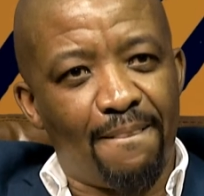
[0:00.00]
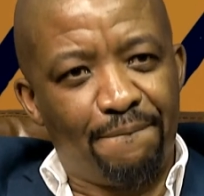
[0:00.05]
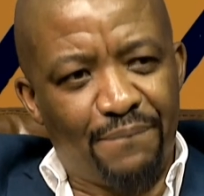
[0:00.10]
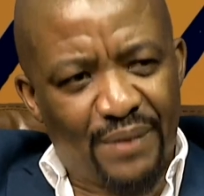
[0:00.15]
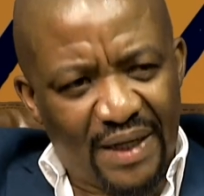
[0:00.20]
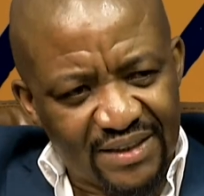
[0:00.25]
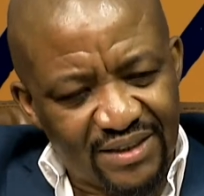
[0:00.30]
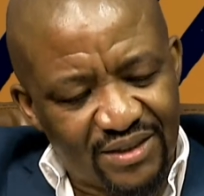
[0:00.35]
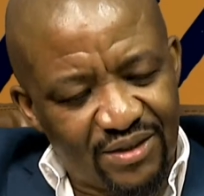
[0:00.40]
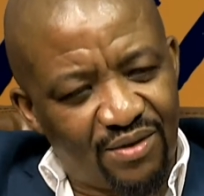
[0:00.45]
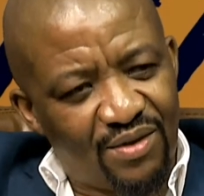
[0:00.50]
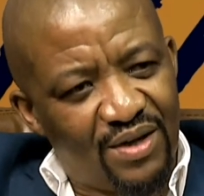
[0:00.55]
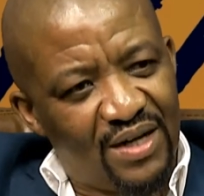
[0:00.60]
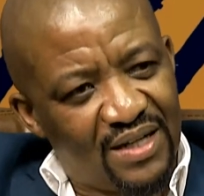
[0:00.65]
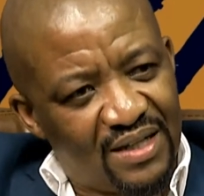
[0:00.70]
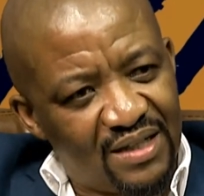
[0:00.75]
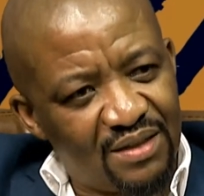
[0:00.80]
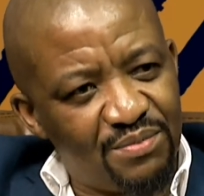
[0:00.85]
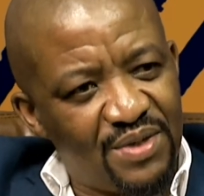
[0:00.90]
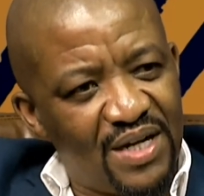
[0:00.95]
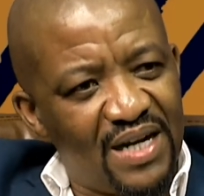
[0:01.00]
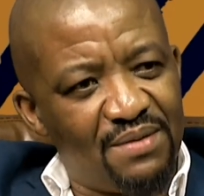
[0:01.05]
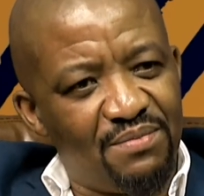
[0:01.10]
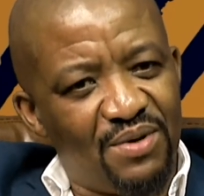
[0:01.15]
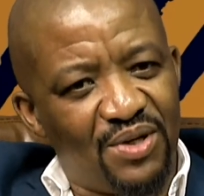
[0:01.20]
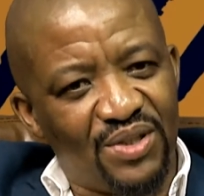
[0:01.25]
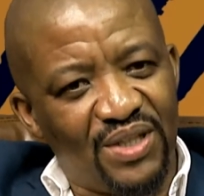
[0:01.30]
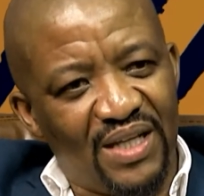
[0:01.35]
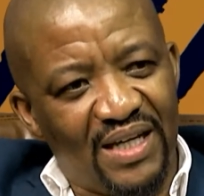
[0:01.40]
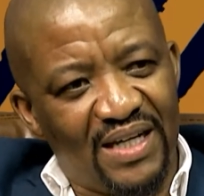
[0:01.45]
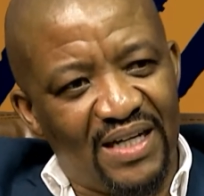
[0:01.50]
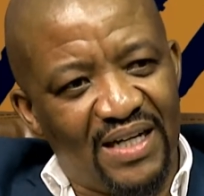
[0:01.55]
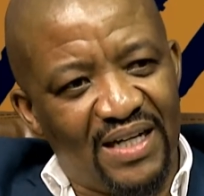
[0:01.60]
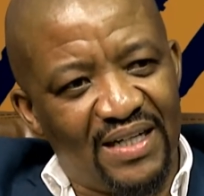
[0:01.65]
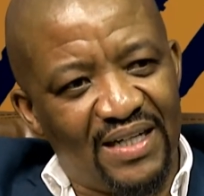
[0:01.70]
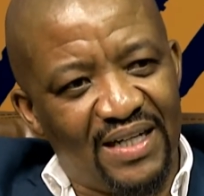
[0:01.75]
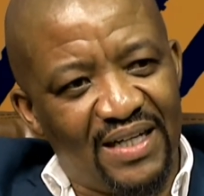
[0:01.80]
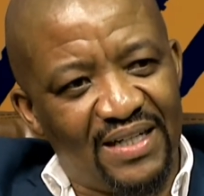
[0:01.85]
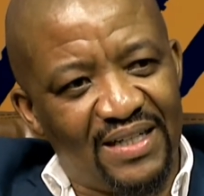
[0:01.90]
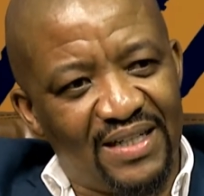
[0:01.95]
let's talk a little bit about that
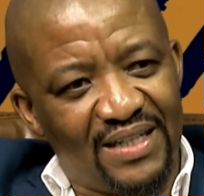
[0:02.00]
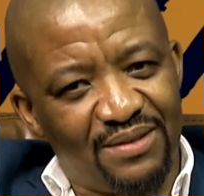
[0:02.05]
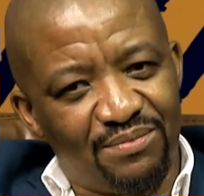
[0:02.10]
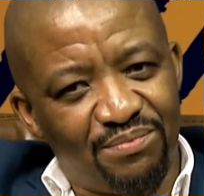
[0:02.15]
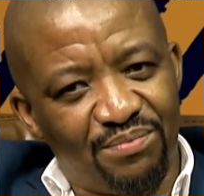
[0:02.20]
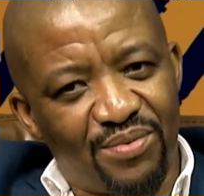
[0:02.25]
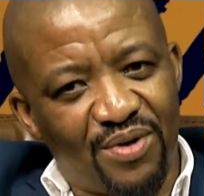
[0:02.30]
and